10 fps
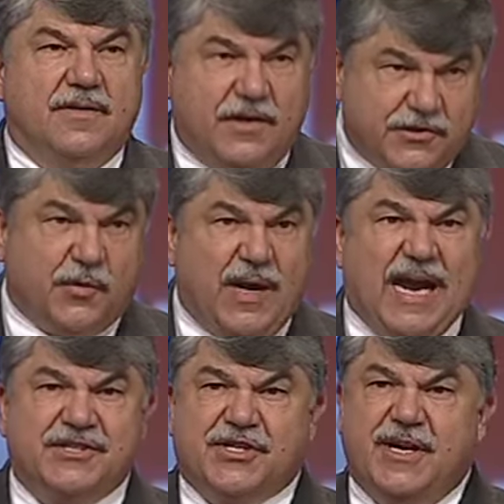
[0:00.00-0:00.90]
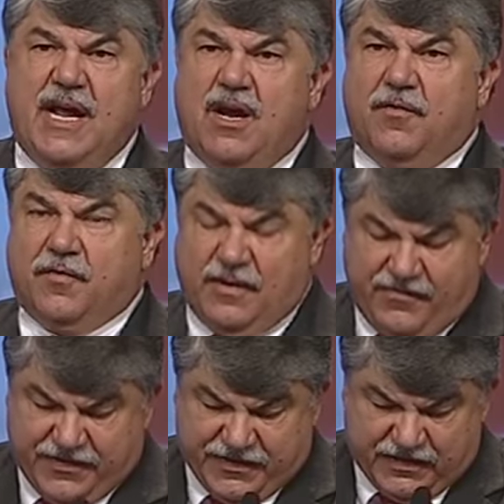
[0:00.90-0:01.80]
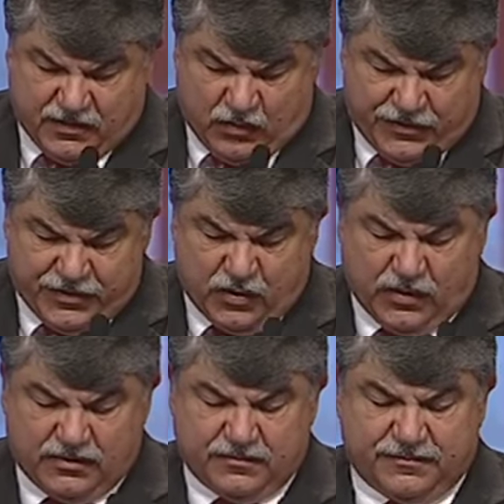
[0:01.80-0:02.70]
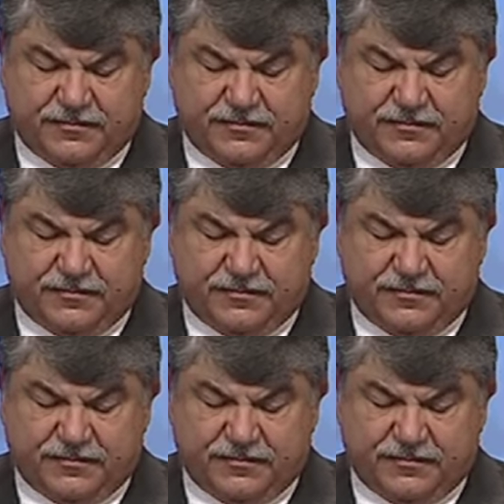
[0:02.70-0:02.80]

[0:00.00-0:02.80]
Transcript: there's a rationale for everything that we're doing,